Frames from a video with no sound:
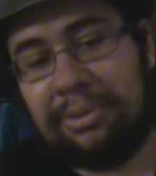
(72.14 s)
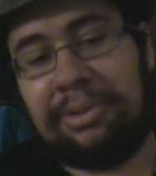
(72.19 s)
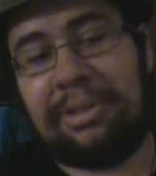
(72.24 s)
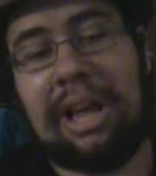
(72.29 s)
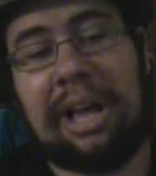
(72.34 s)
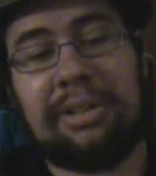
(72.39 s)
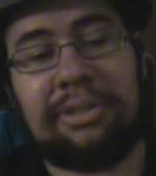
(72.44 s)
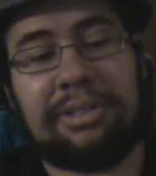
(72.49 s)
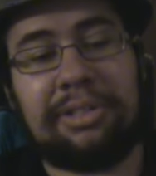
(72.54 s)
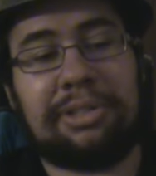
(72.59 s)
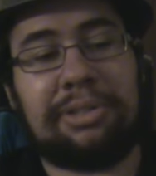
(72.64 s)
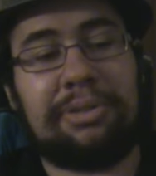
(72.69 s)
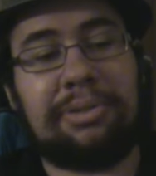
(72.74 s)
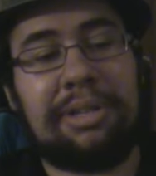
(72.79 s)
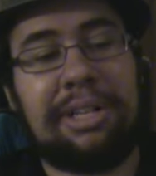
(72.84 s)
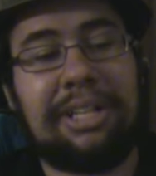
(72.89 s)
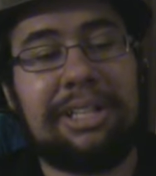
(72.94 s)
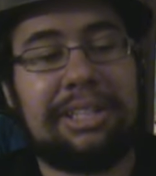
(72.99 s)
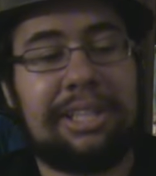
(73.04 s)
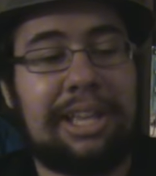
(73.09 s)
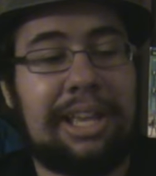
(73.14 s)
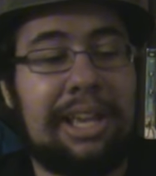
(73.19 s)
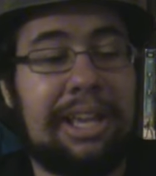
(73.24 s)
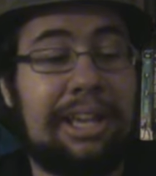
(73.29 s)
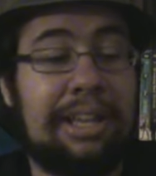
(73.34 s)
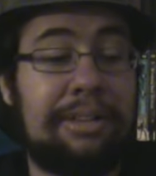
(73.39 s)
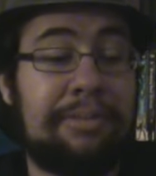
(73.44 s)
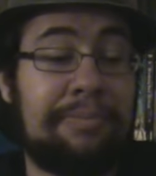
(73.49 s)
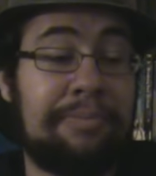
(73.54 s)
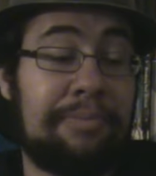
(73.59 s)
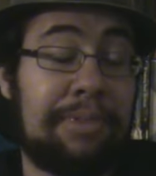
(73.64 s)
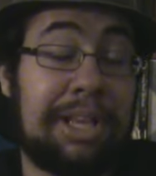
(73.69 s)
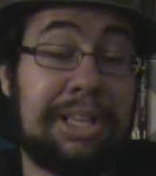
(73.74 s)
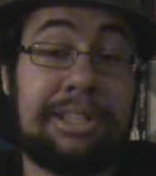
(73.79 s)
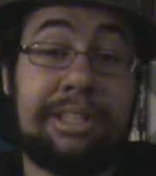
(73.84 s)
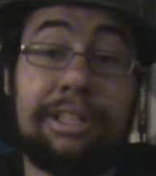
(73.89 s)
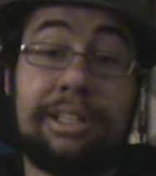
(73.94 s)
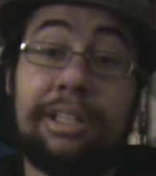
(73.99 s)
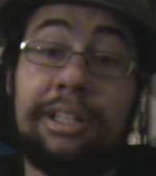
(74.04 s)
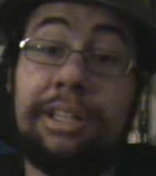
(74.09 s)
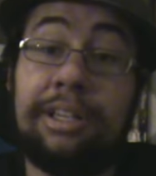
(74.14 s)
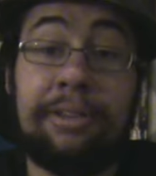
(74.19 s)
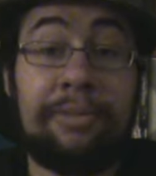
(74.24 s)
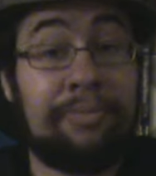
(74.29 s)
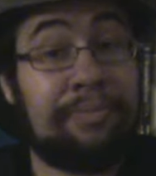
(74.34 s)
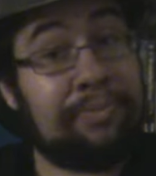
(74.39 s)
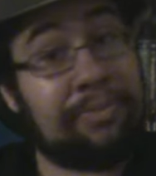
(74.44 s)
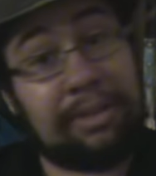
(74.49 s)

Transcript: out the streets, and basically,